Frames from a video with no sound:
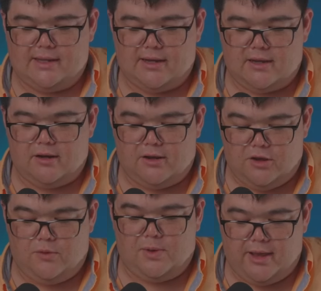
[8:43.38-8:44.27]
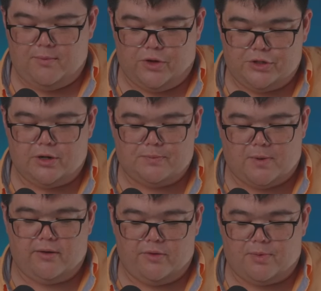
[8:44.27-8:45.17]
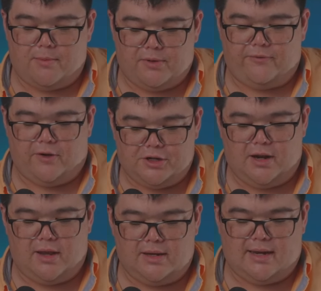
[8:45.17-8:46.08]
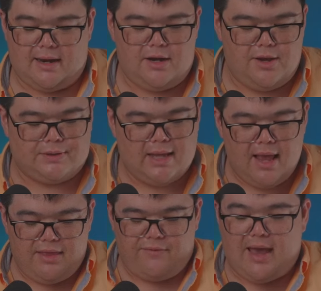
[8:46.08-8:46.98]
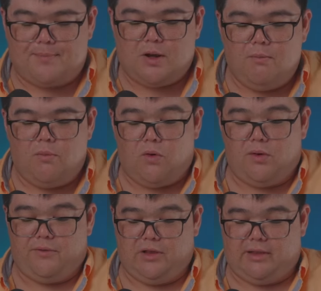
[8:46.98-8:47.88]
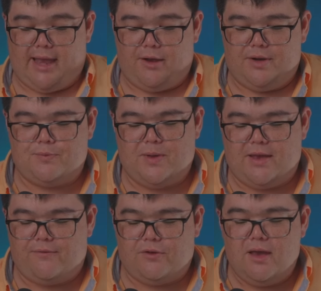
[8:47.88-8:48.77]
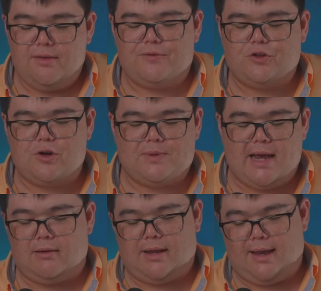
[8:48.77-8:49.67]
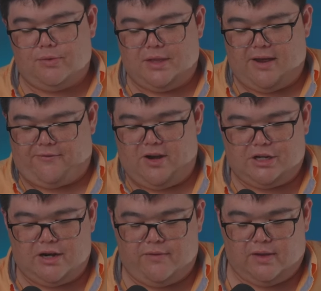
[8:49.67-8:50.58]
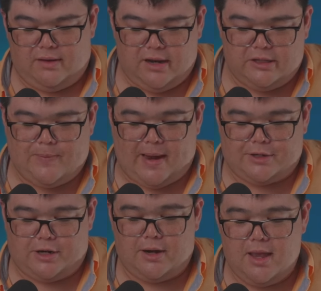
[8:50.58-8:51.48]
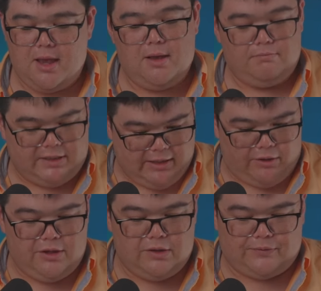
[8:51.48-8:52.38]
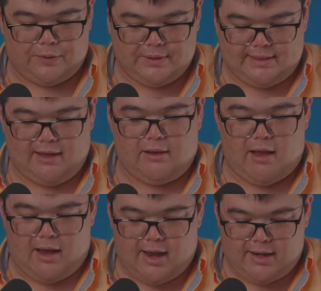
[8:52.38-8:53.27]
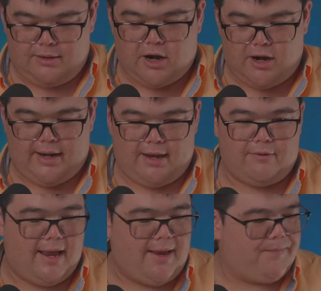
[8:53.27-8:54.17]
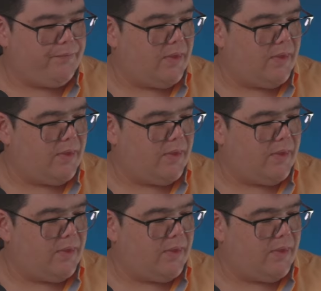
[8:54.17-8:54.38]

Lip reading: that can accumulate moisture as part of the properly functioning and intended use. They've kept more of the language, but they've stripped out like the definition of an inspector. Still useful, still on target, right?